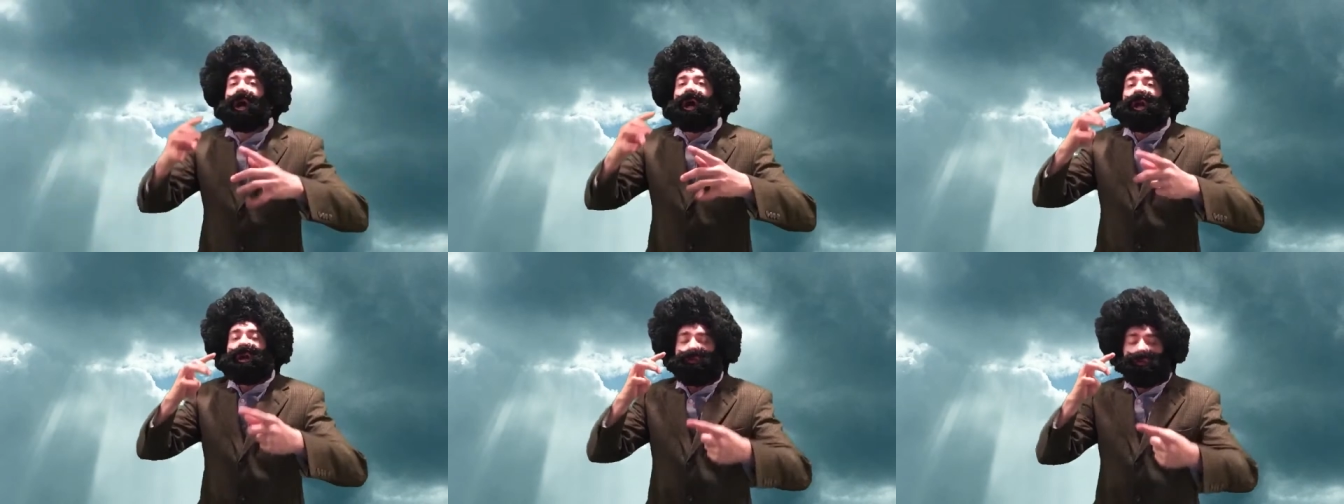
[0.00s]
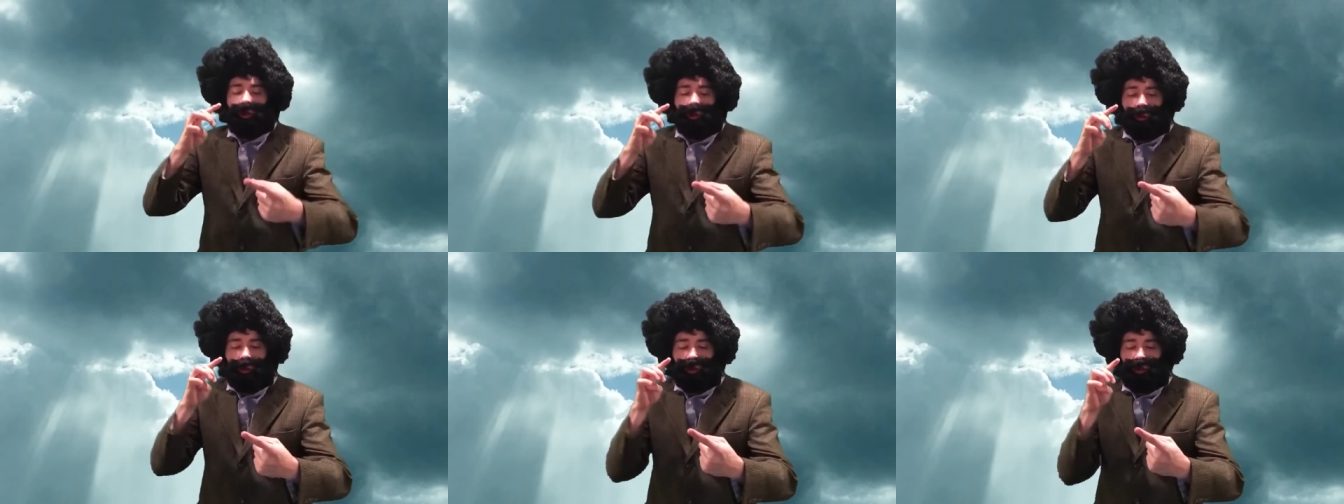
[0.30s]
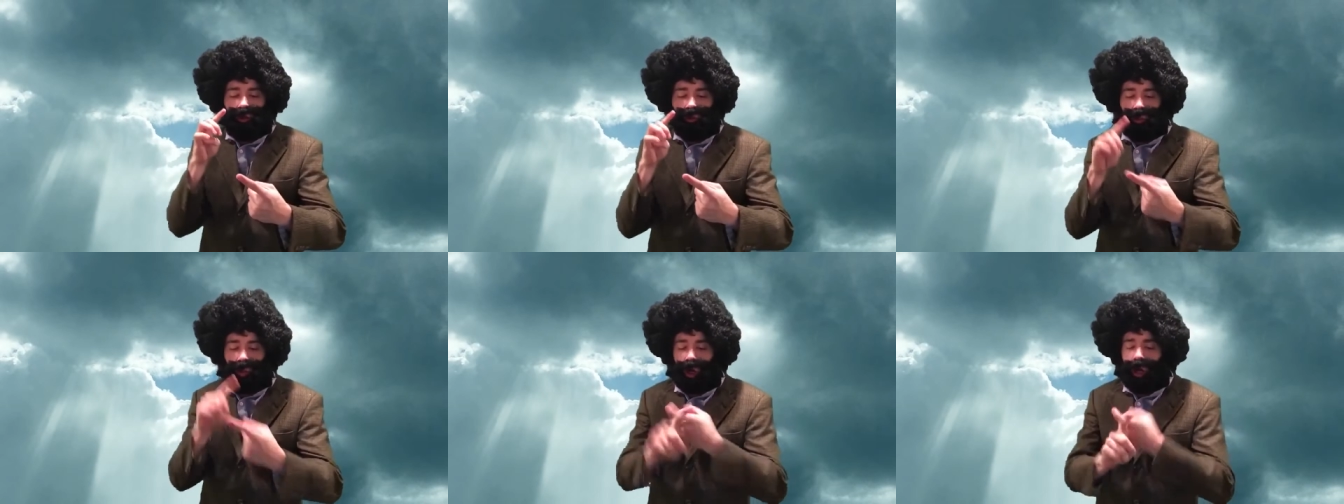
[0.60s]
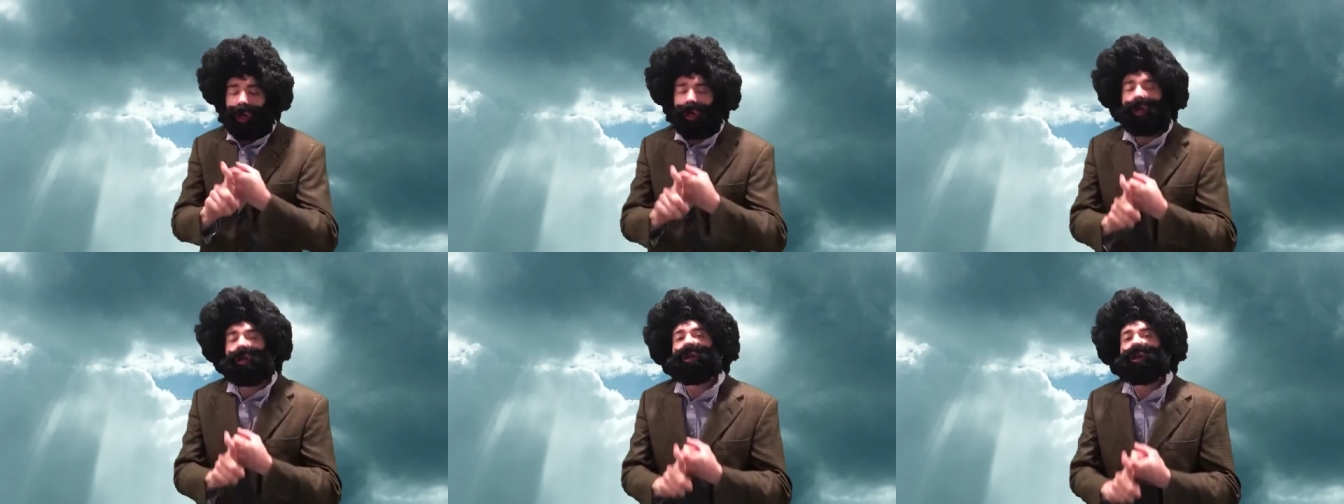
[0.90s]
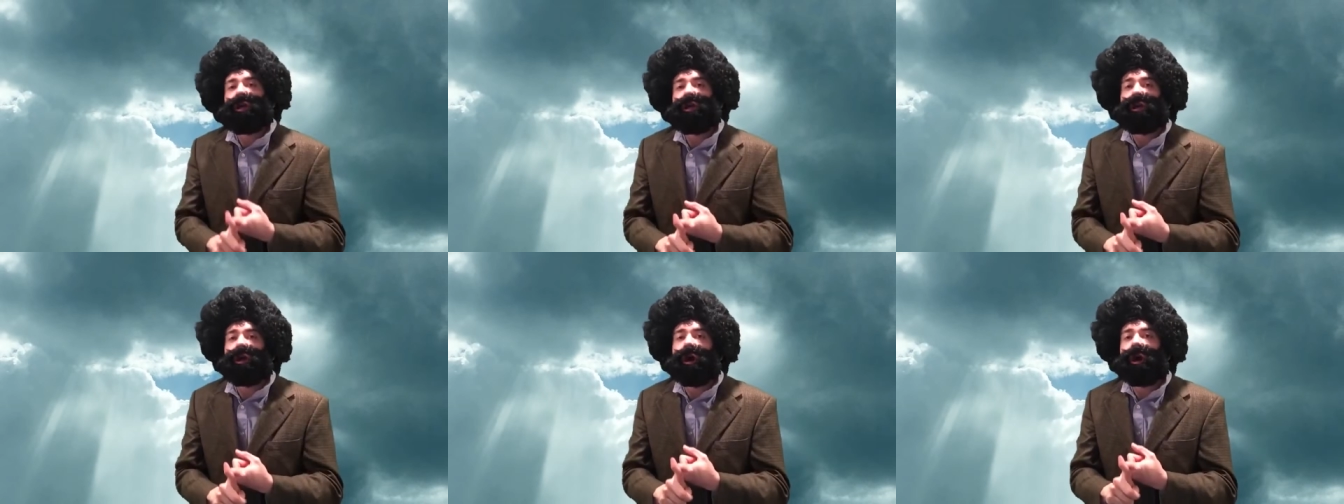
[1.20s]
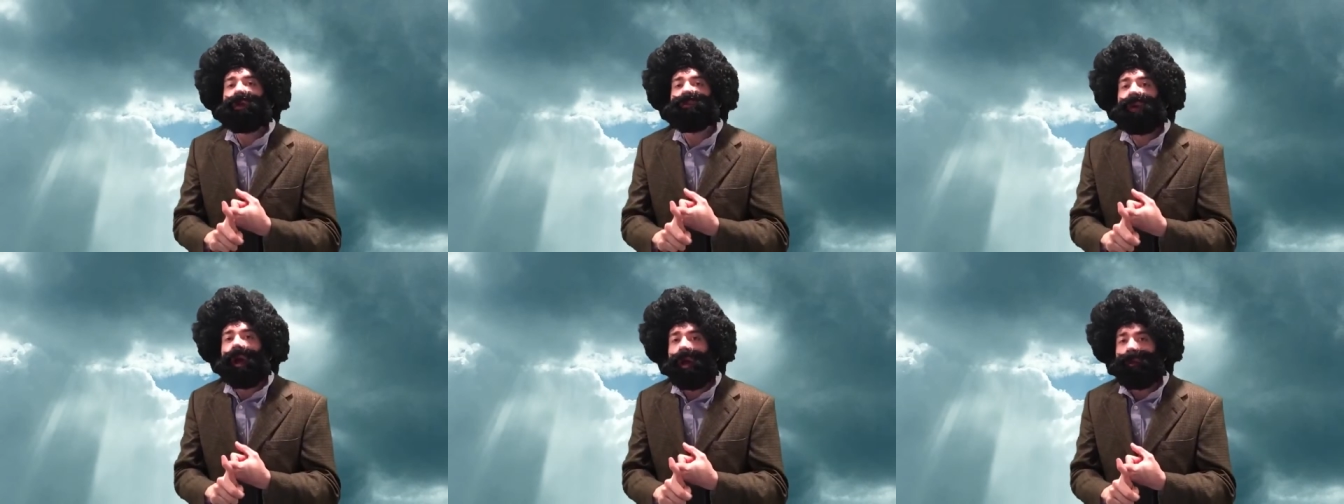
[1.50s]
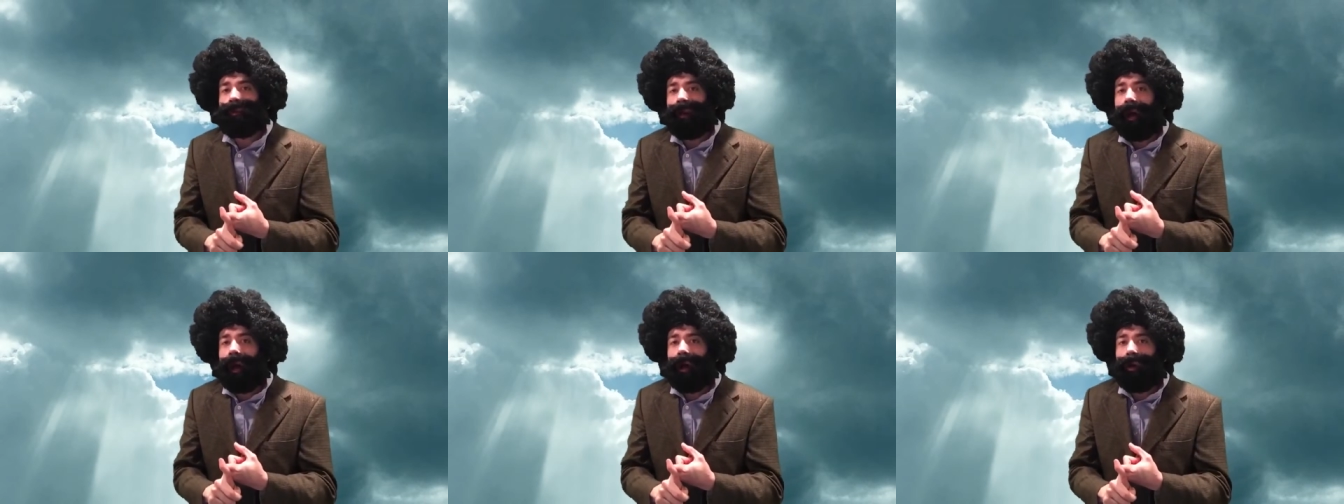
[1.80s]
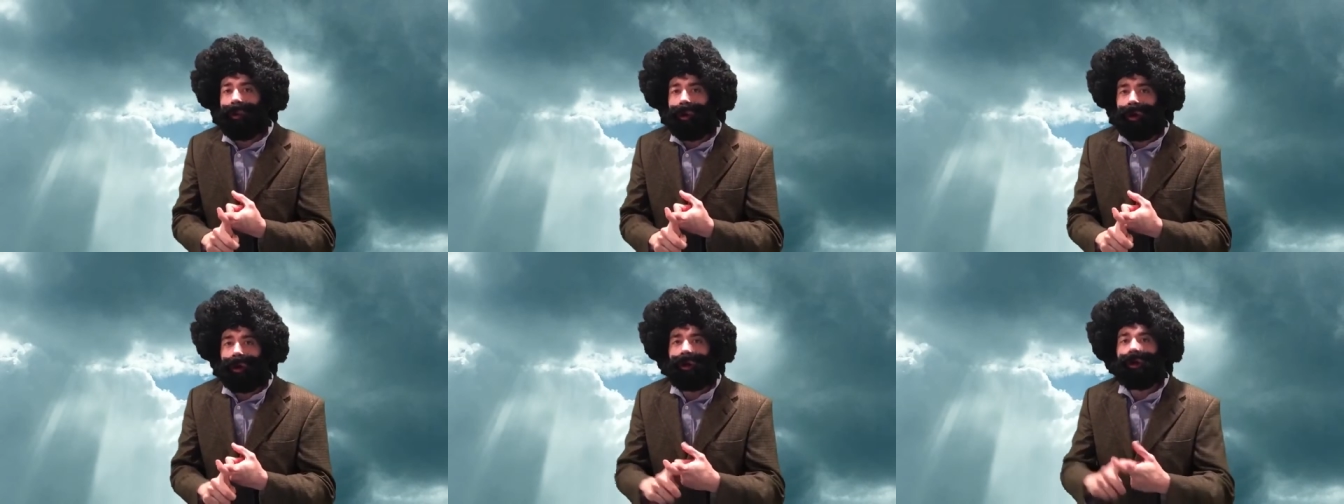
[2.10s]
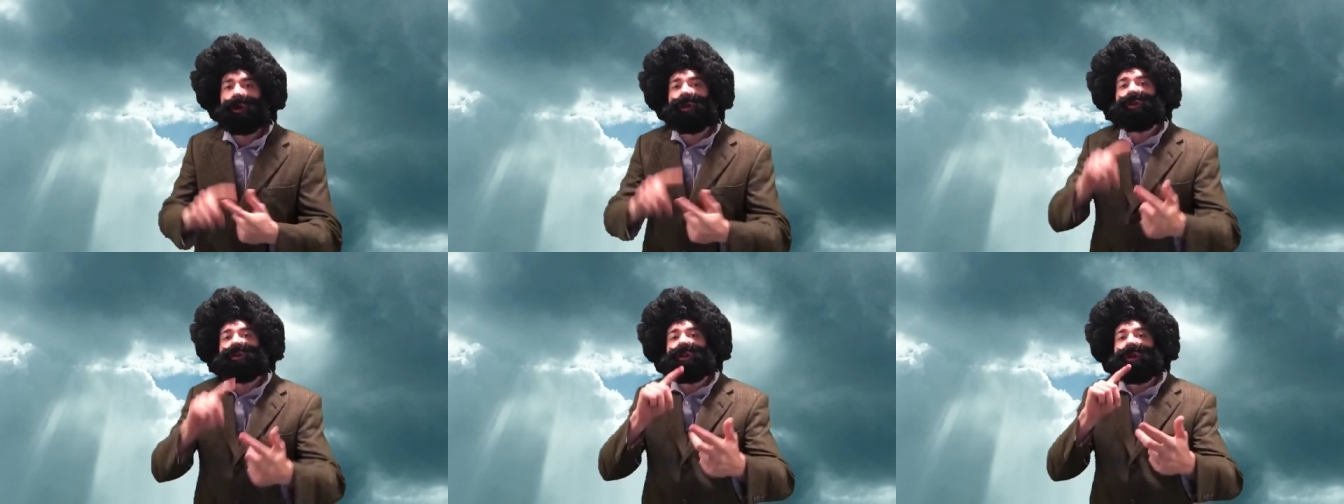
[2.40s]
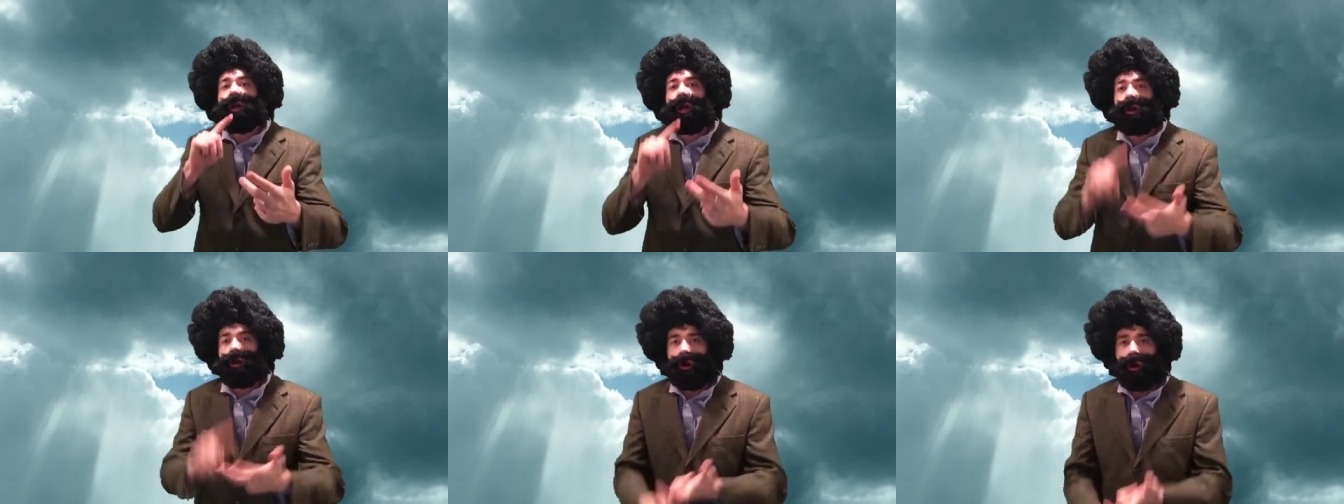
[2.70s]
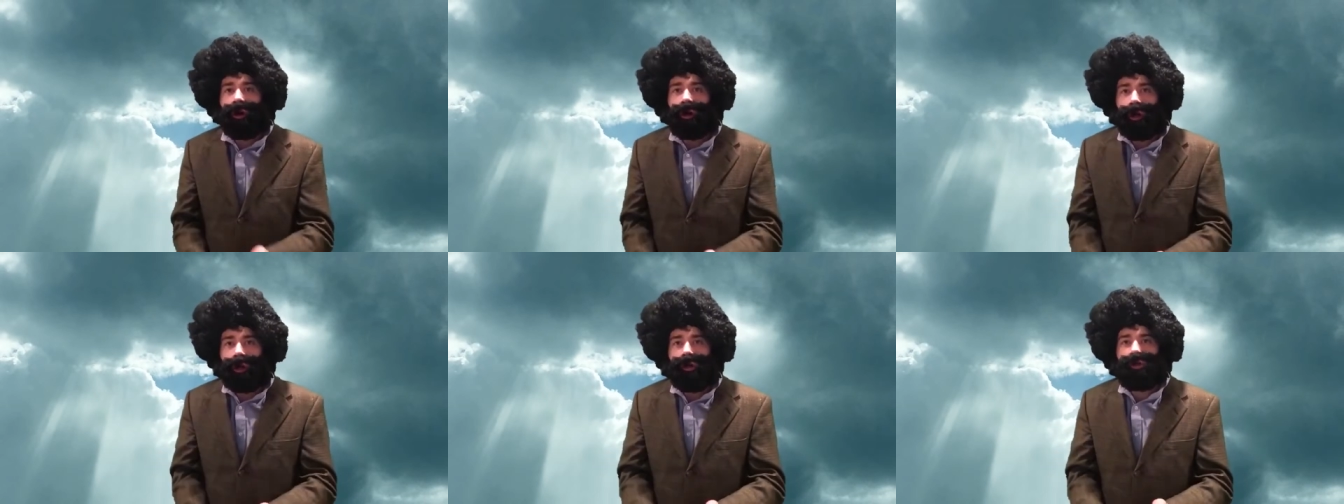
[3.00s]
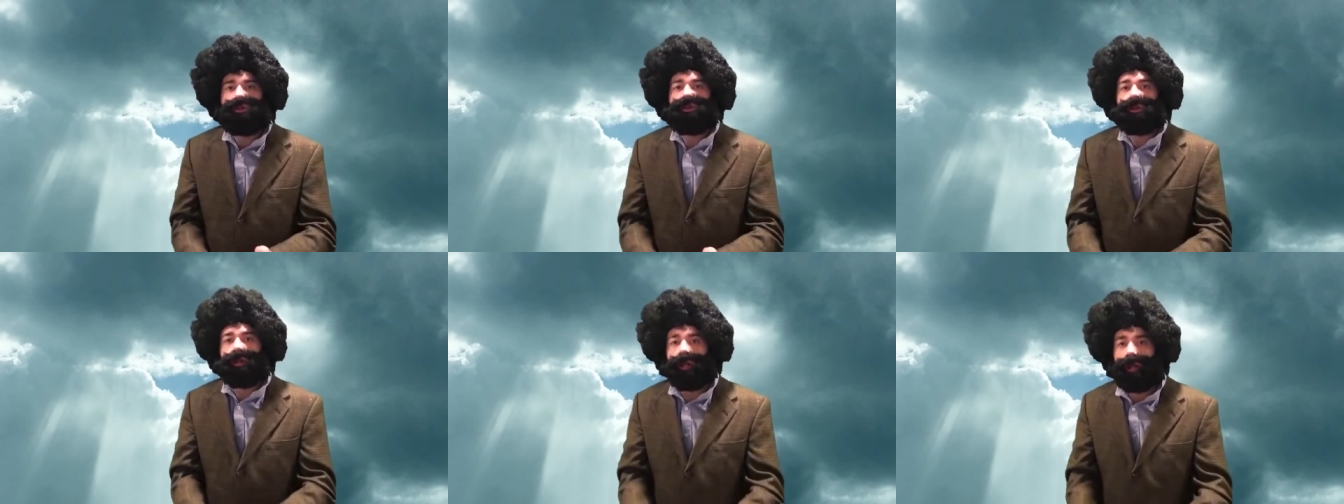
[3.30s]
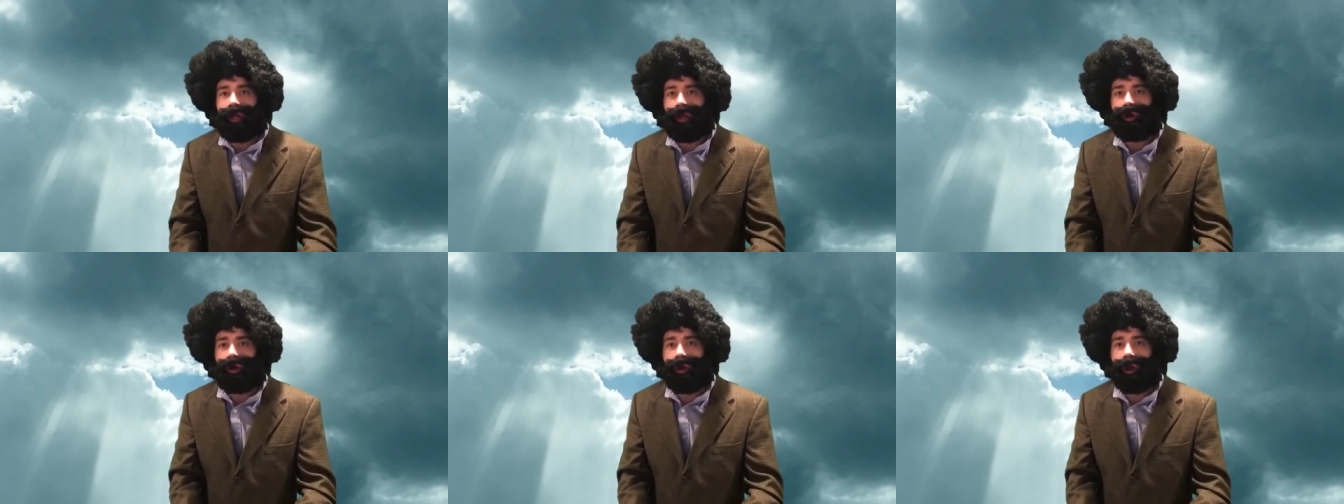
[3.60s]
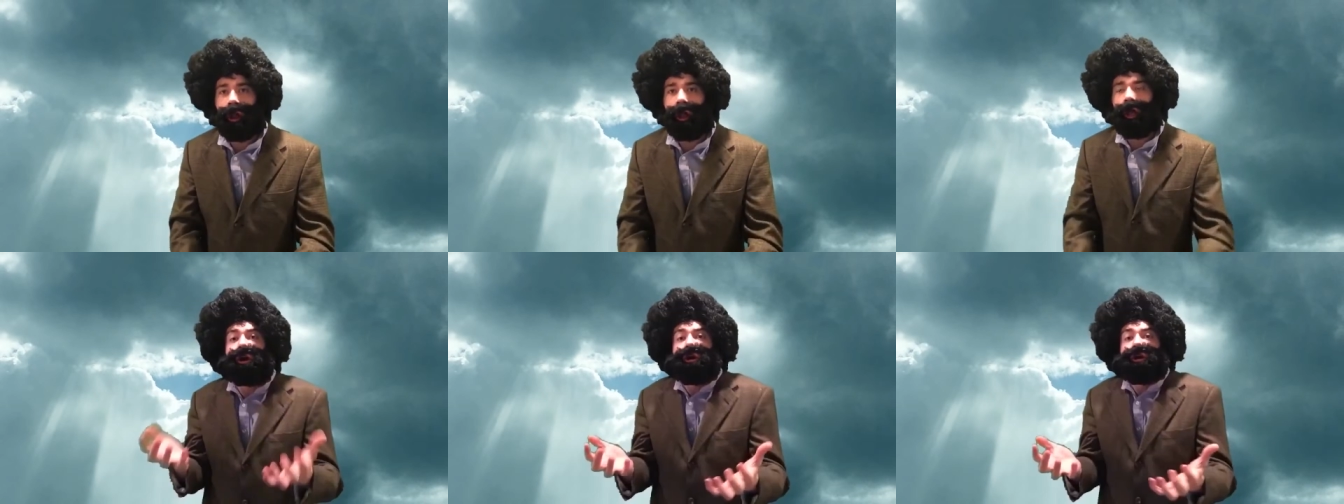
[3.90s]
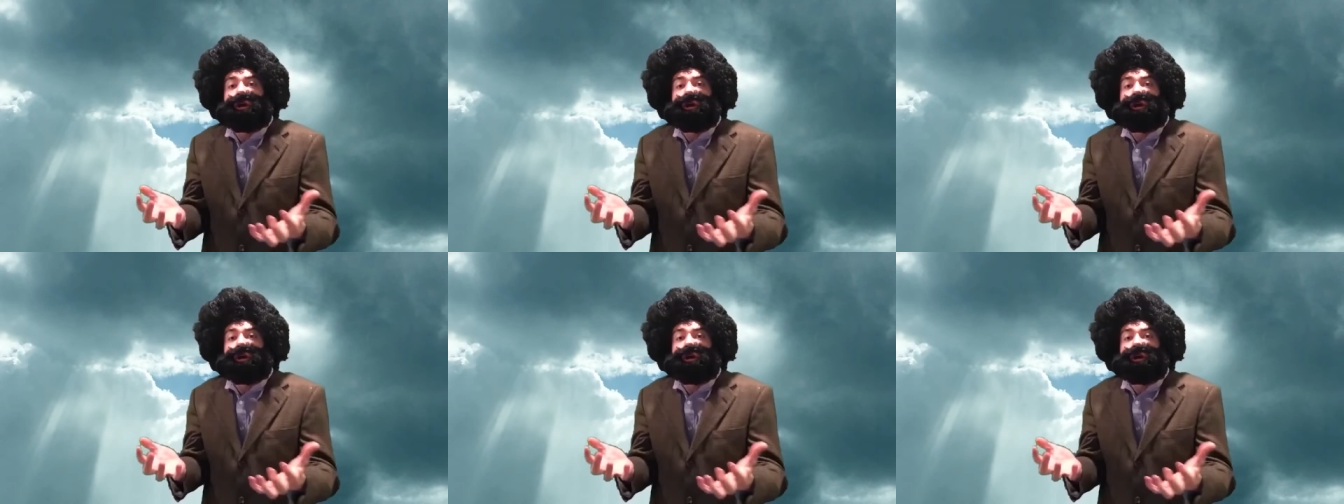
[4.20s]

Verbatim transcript: I am going to work in all my power to get hookers legal.